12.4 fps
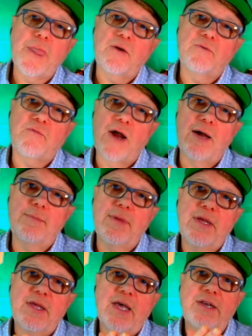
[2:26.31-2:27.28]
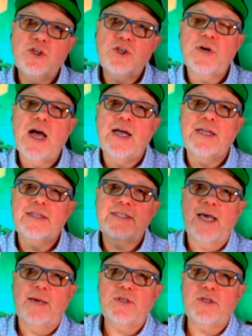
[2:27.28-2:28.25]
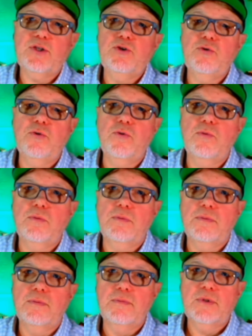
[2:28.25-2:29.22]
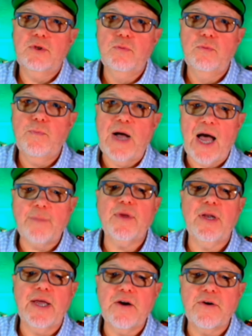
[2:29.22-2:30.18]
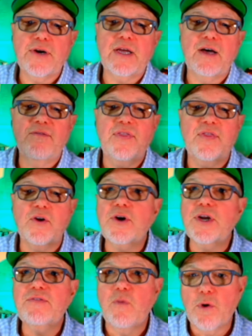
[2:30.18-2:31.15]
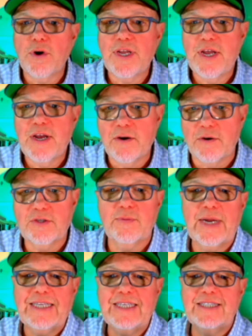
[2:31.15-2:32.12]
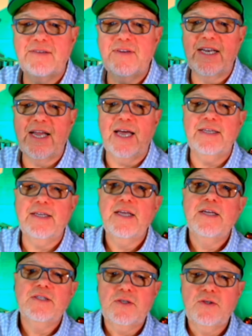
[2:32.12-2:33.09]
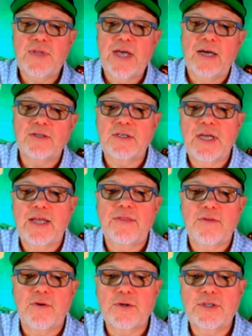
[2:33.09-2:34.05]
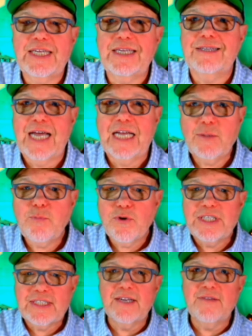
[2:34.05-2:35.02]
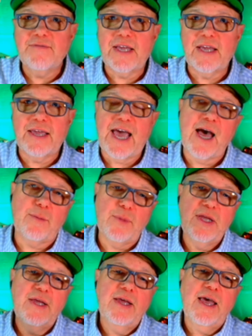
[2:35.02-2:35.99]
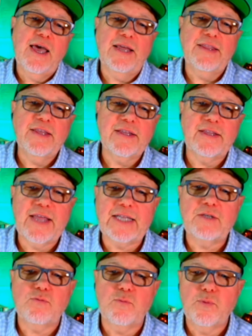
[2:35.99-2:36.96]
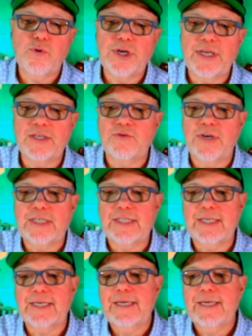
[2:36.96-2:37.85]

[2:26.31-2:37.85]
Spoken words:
from initial concept to popularity of 34 years, from 1979 to 2013. That's a pretty significant gap. And I think that that's pretty interesting.